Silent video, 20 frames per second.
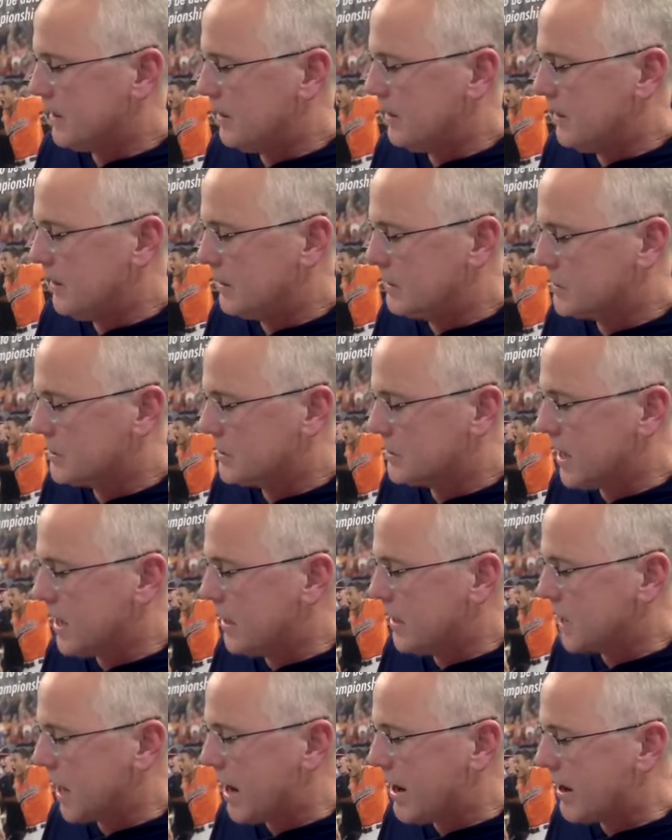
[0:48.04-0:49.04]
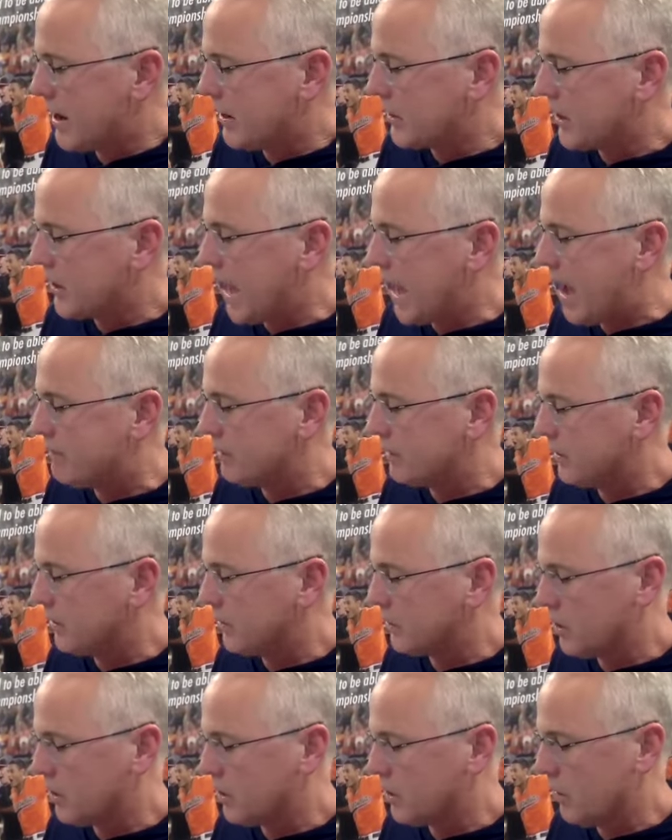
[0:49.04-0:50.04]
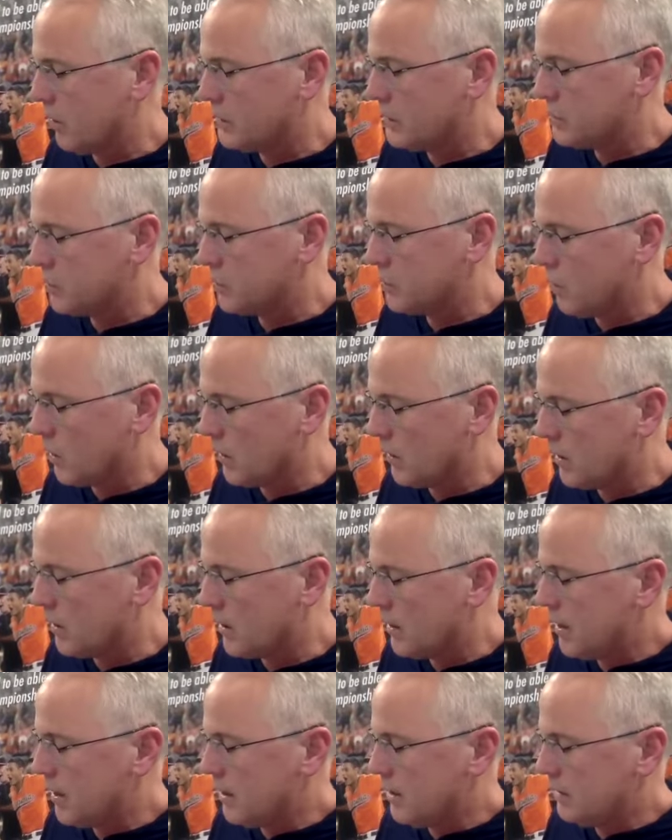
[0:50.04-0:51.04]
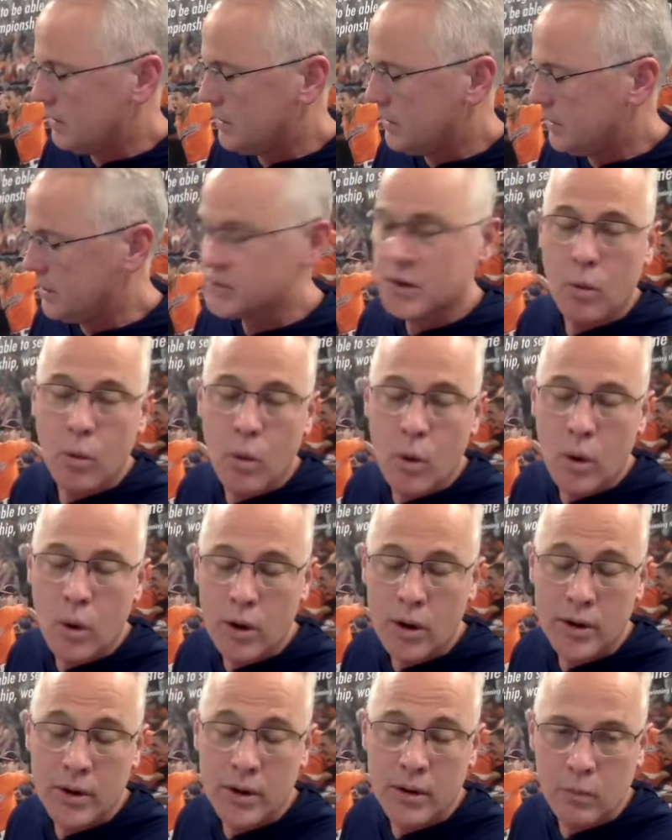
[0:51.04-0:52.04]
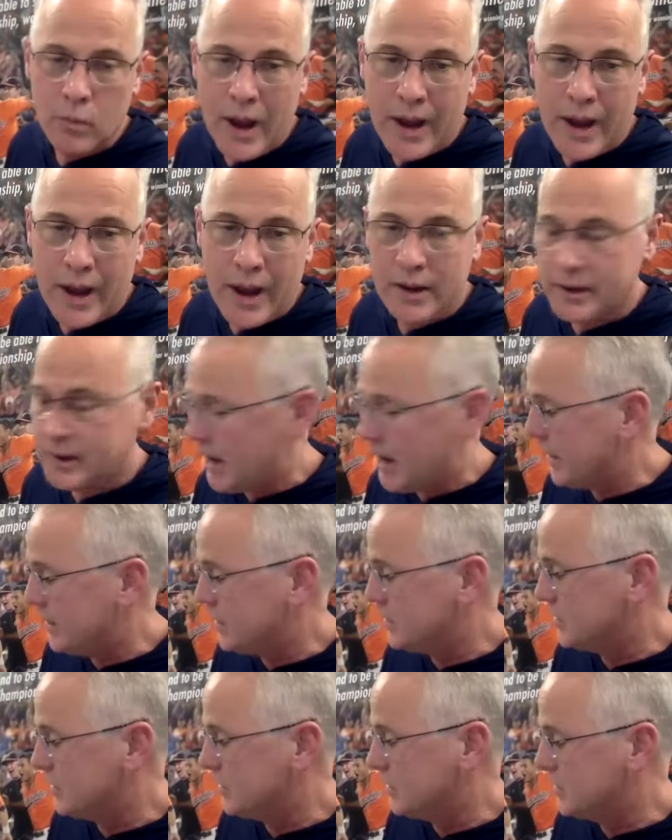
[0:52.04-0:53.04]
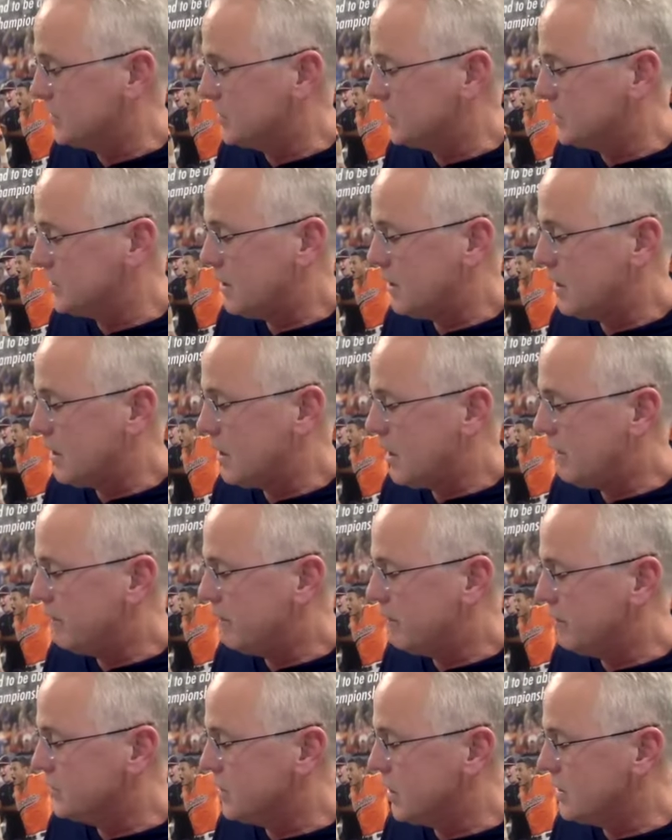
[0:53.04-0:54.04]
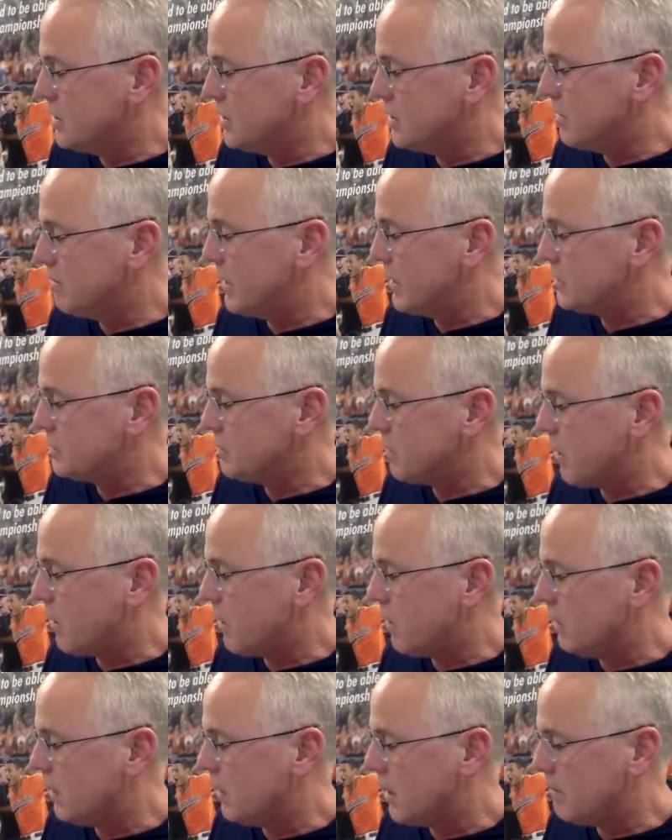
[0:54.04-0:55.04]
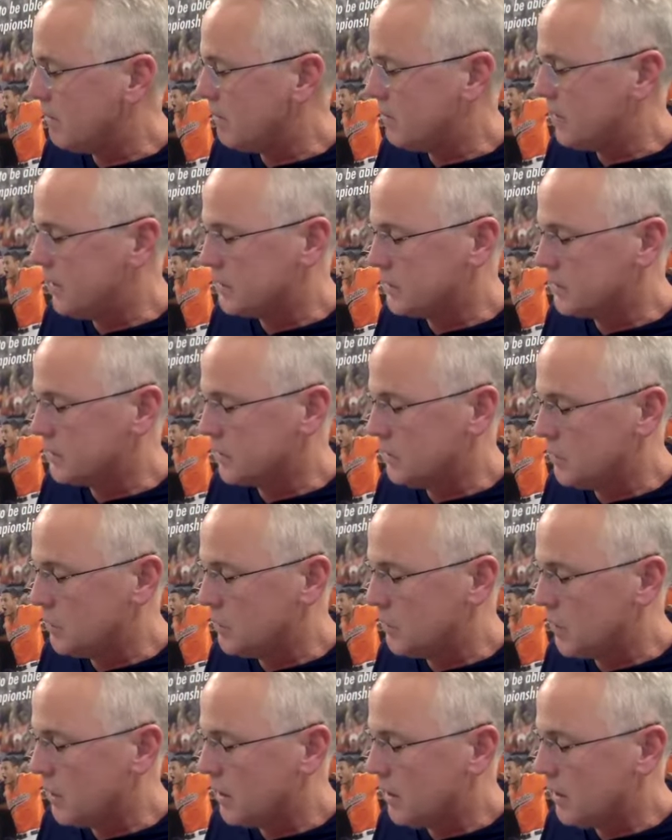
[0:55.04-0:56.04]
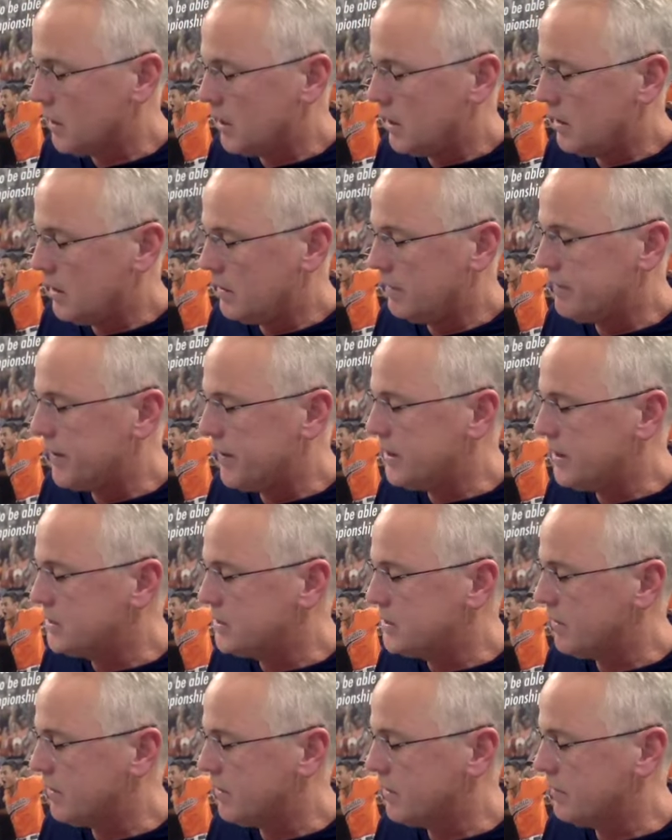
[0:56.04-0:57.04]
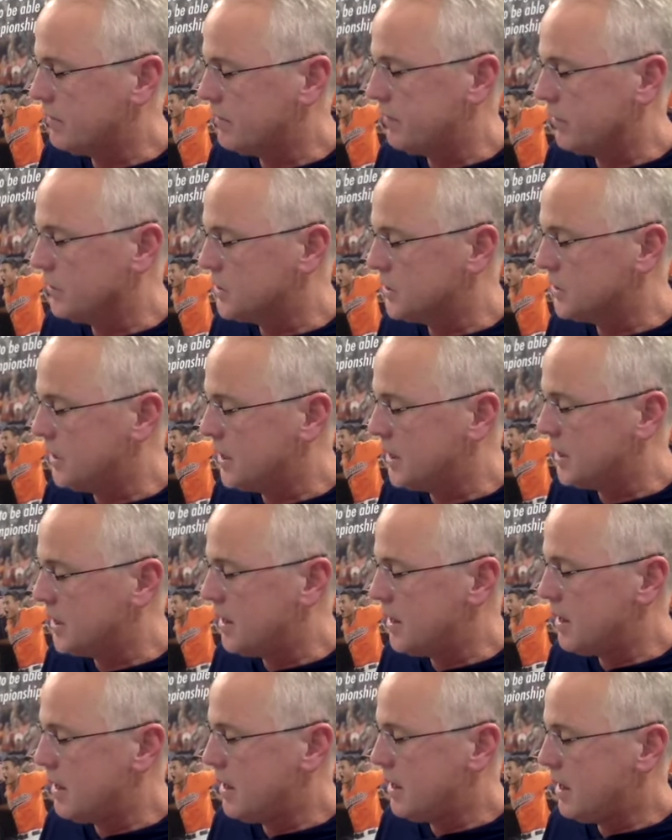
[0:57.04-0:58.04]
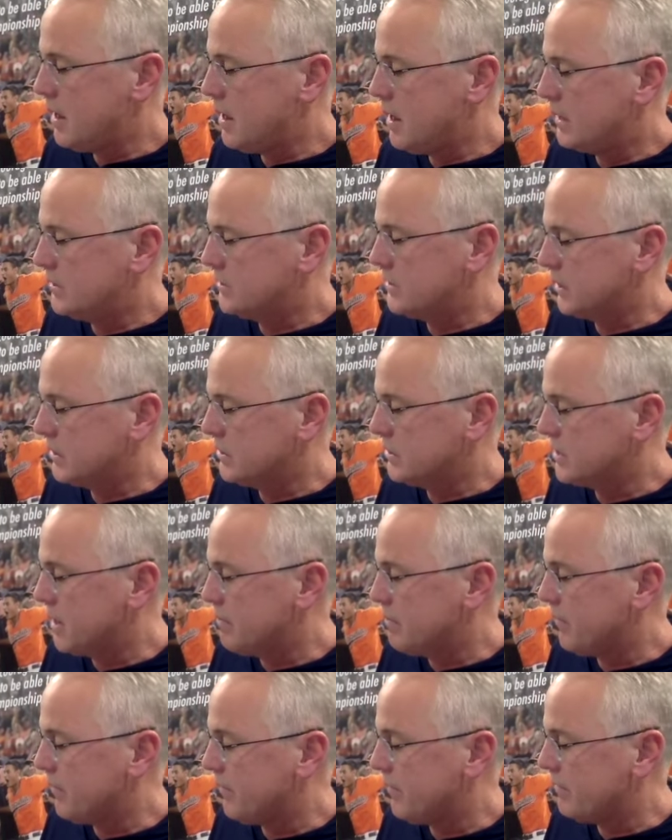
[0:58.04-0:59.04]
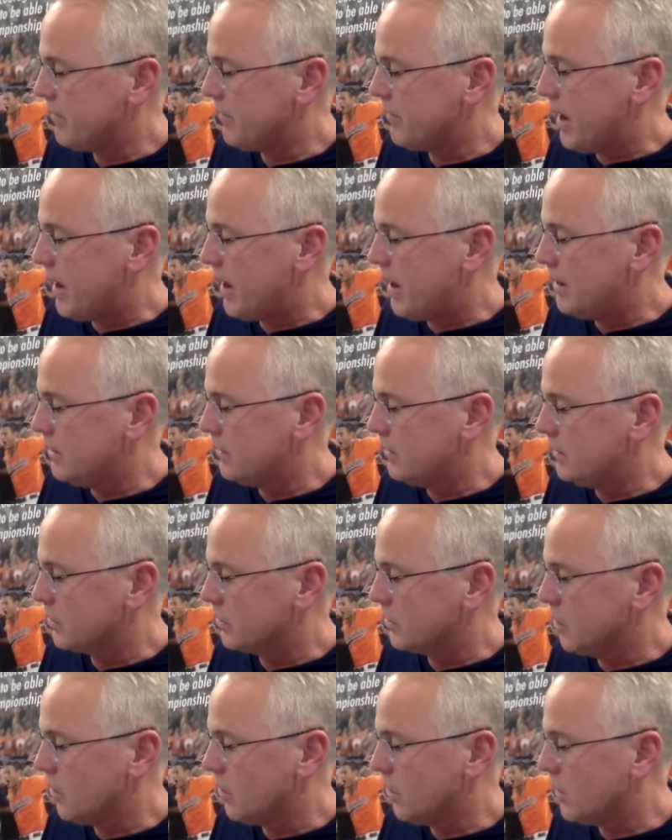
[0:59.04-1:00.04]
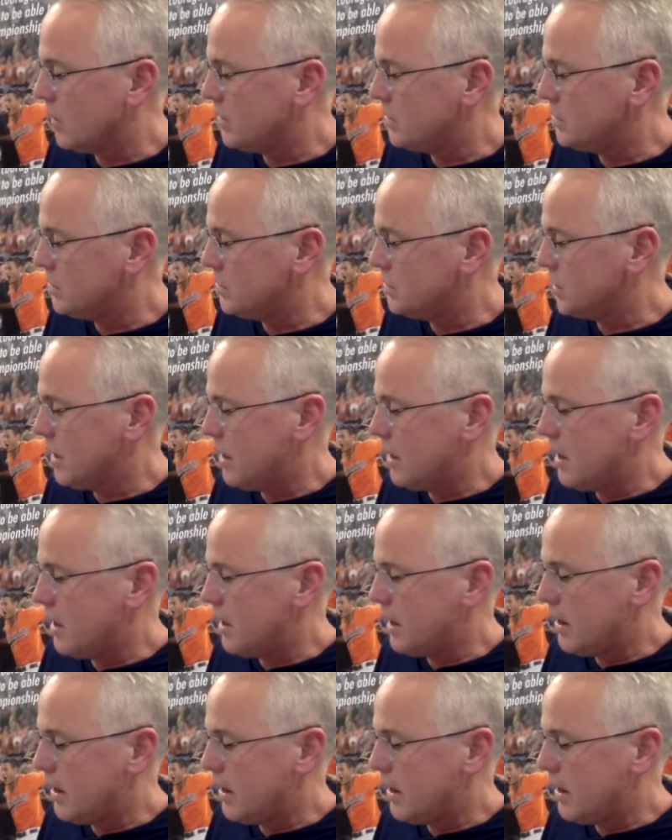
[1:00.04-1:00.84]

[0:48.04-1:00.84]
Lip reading: It says Iron Cavalier Courage Award. This award recognizes a Virginia baseball alumnus who, in the face of adversity, has exemplified the courage and